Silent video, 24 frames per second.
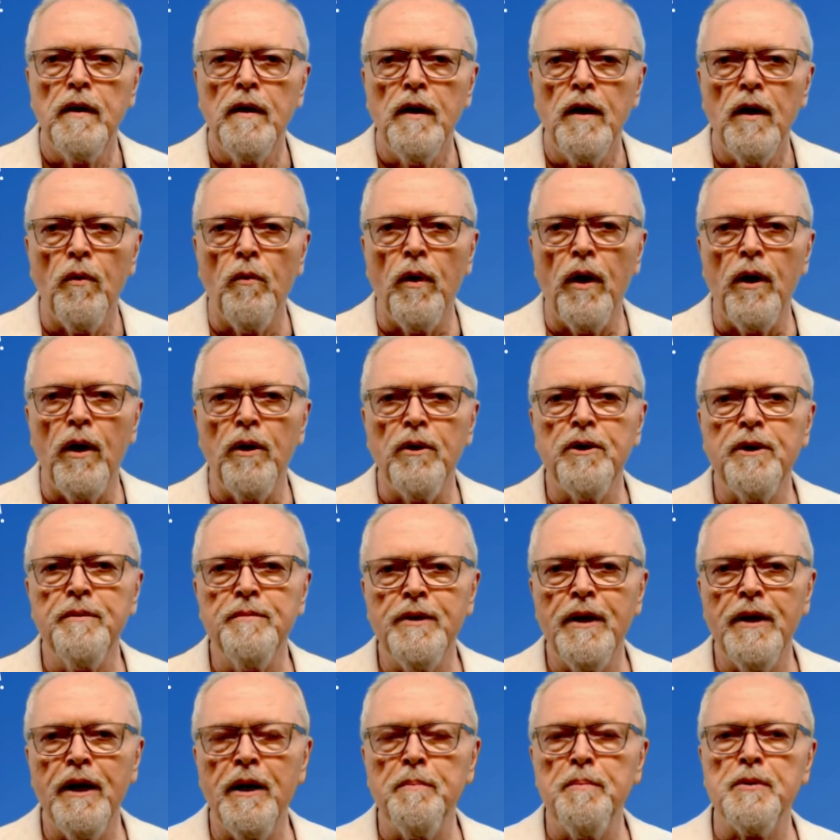Welcome
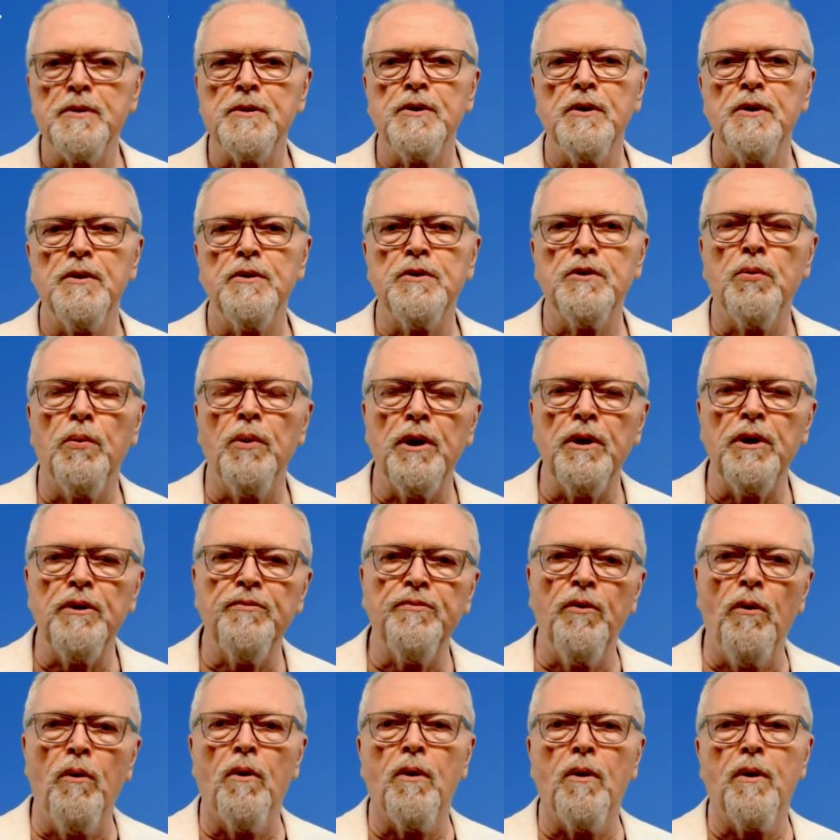to episode
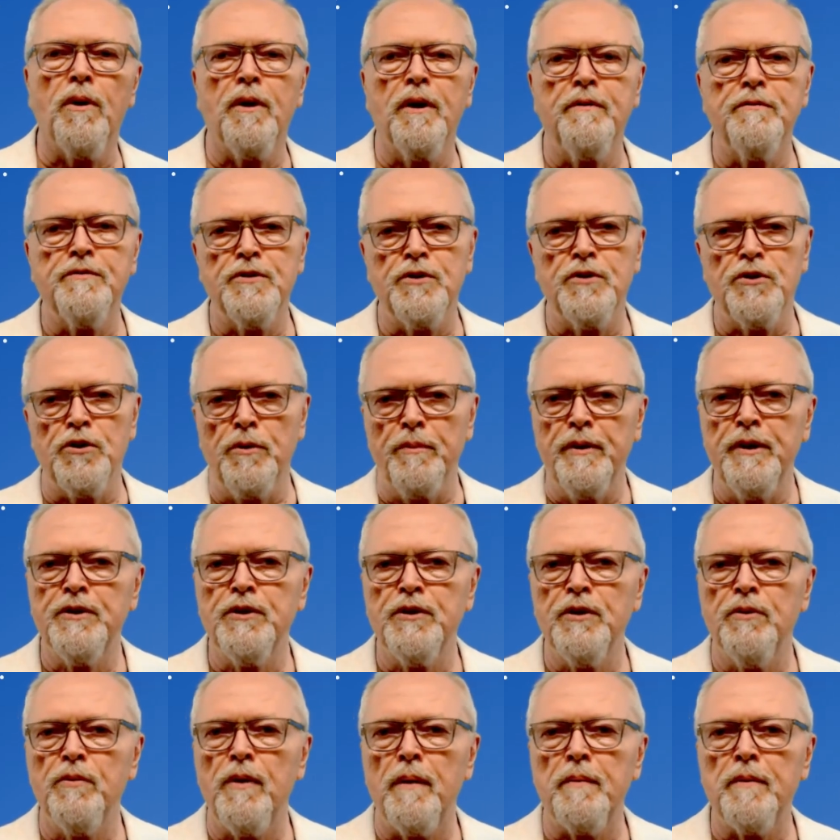24 of Zooming
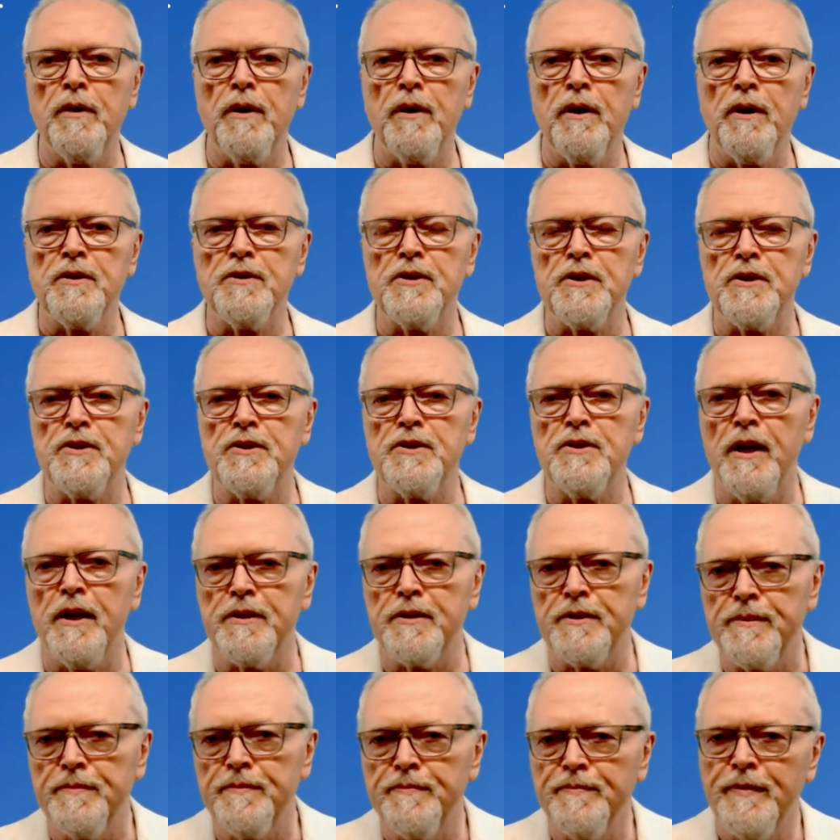to Webinar
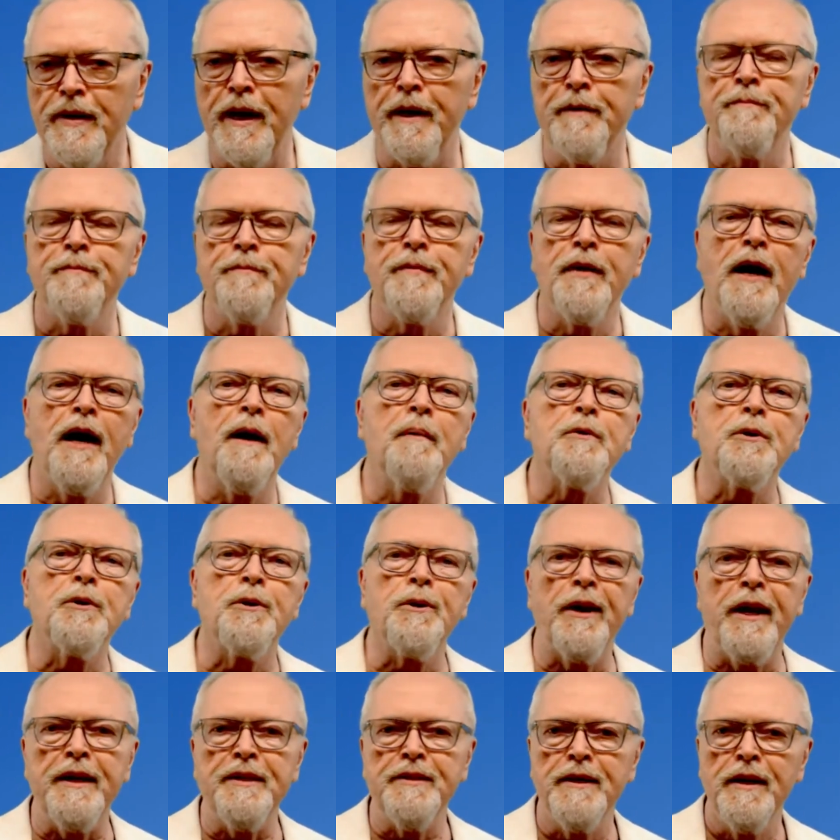Success. Hey, I'm
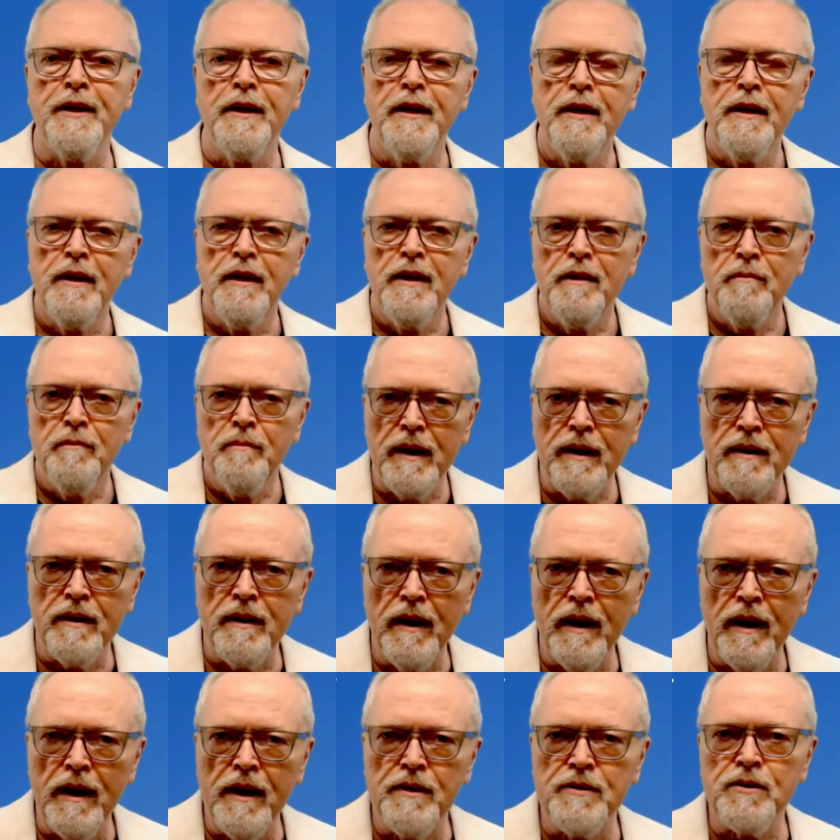Grant. My
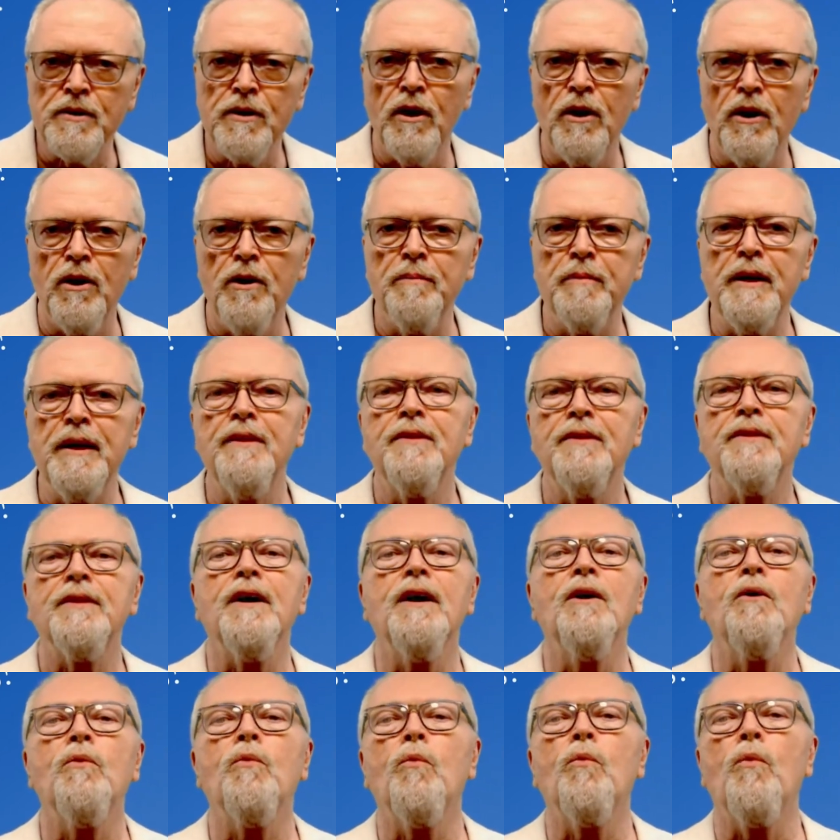clients call me the
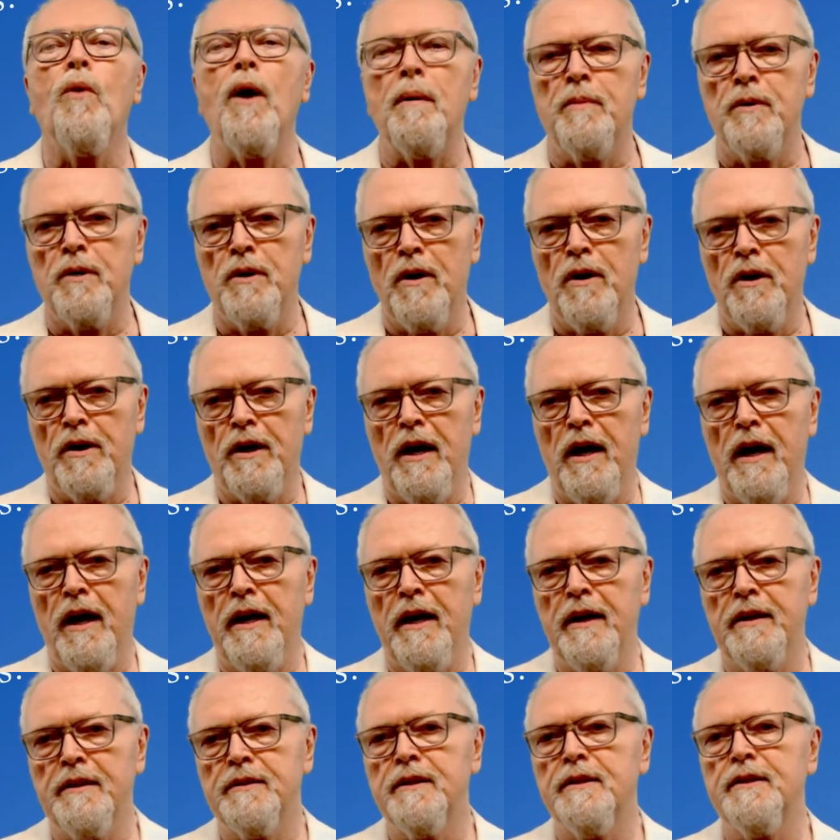webinar guy.
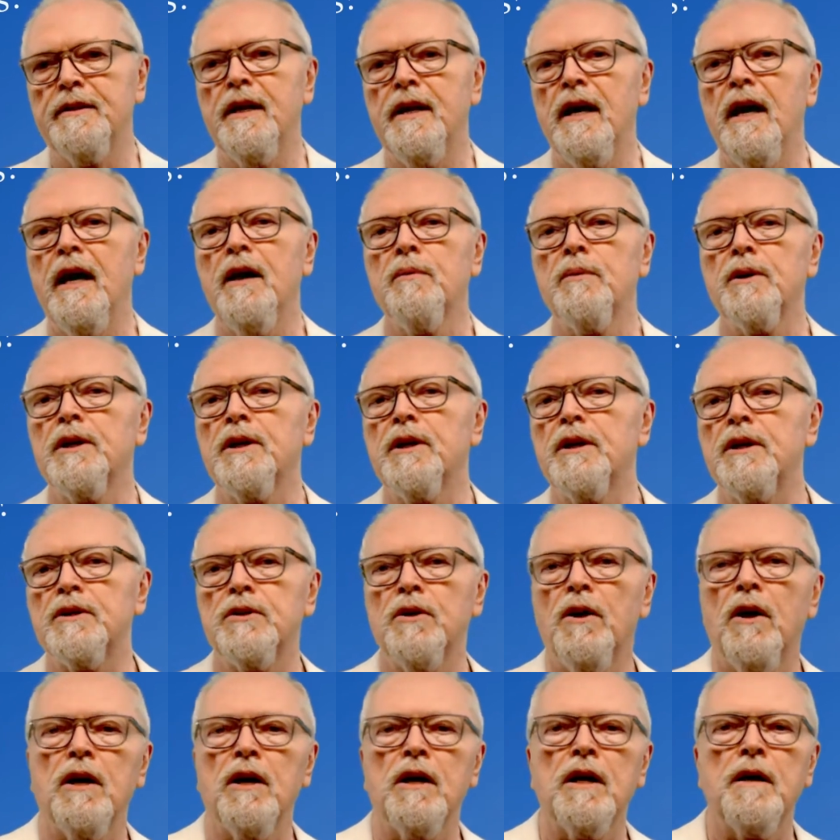And today we're going to
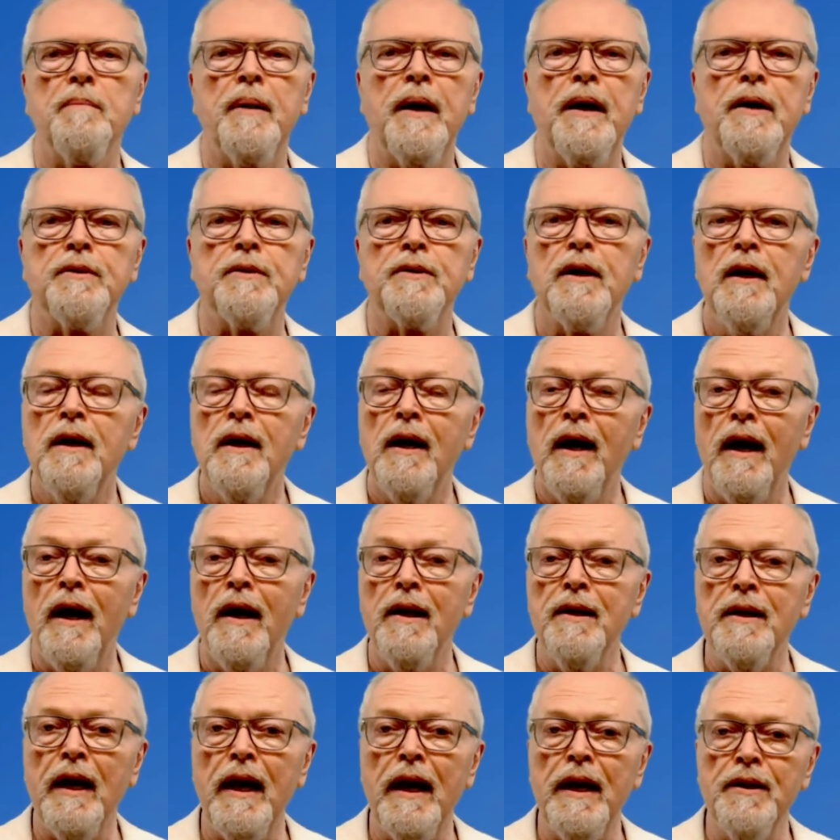talk about
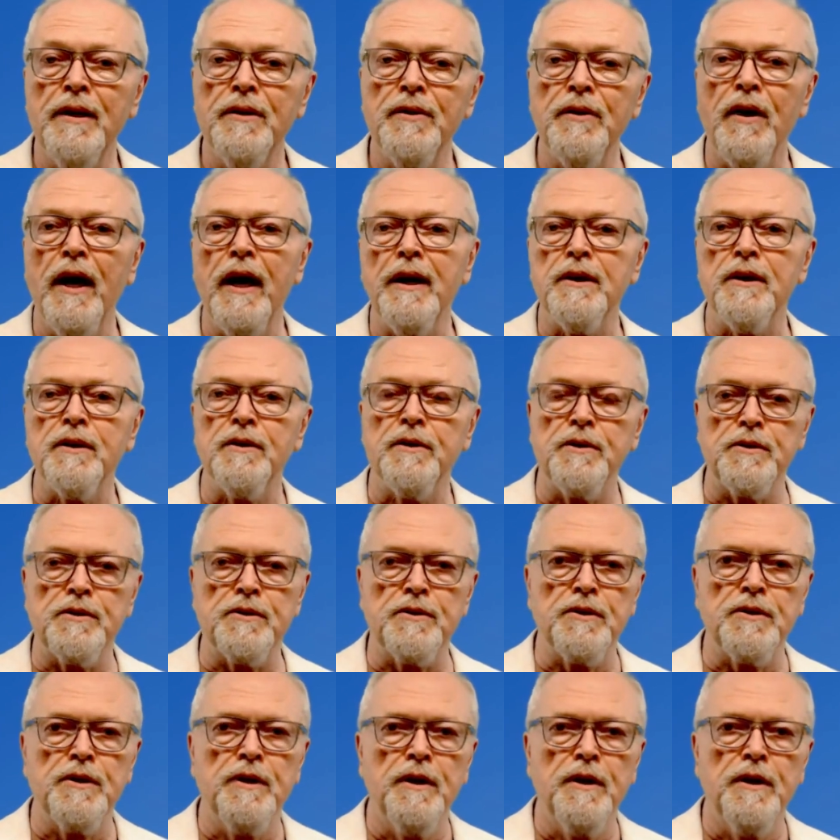how to handle hecklers.